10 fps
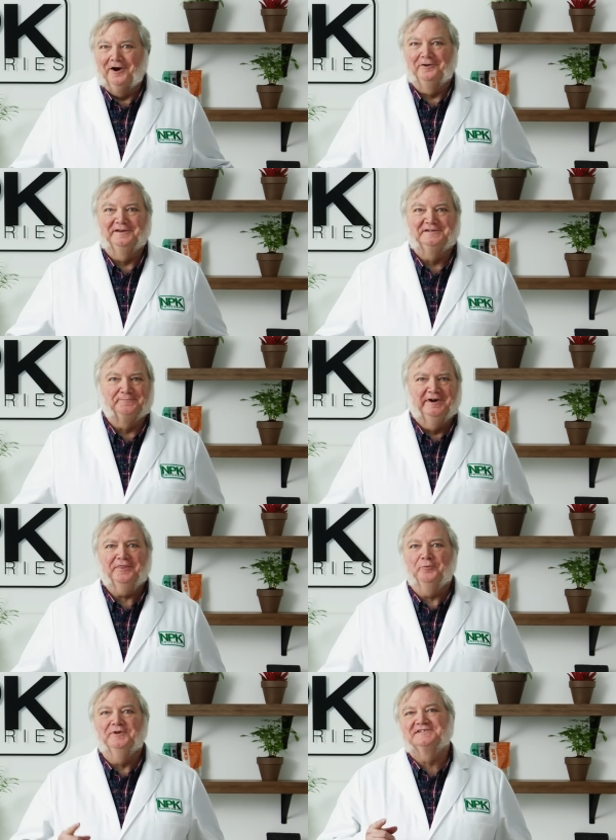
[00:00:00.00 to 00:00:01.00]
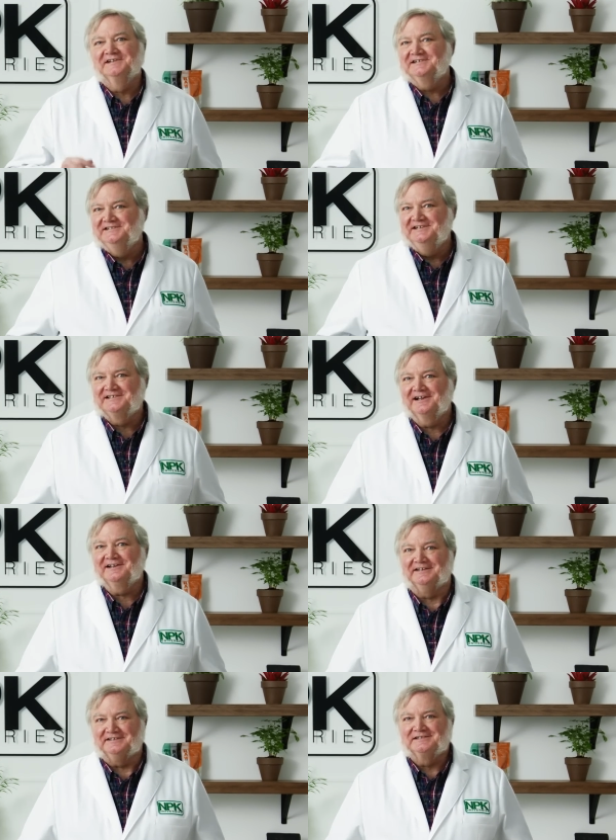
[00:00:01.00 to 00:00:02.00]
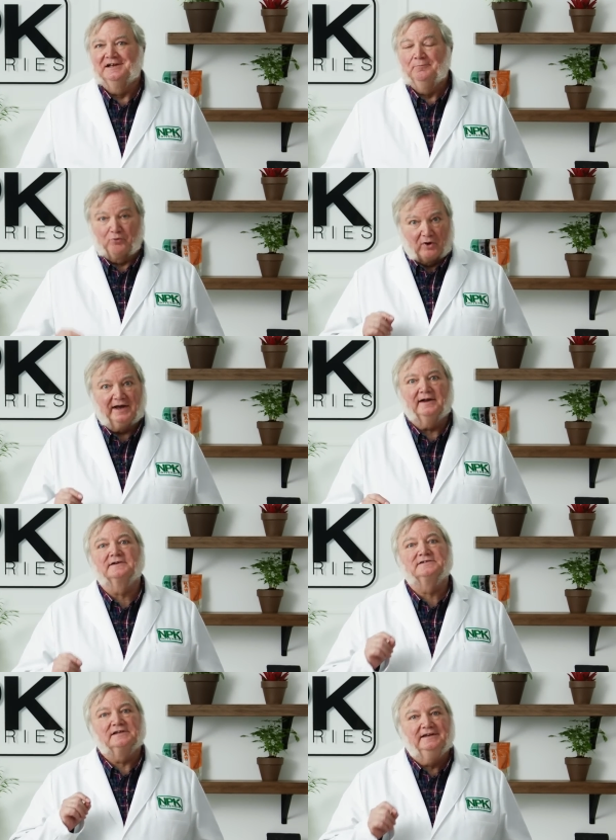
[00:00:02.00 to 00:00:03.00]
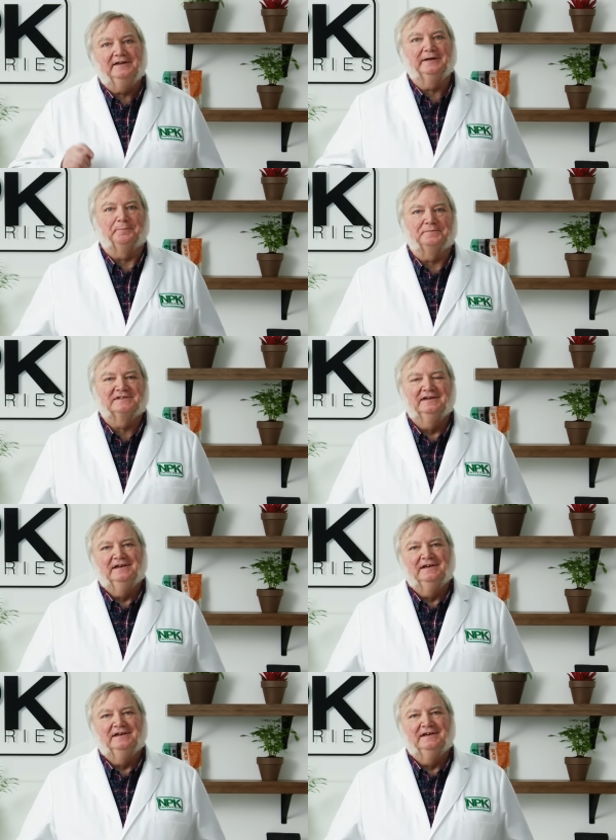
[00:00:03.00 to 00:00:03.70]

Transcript: Harley Smith with 60 Seconds Products and Tips.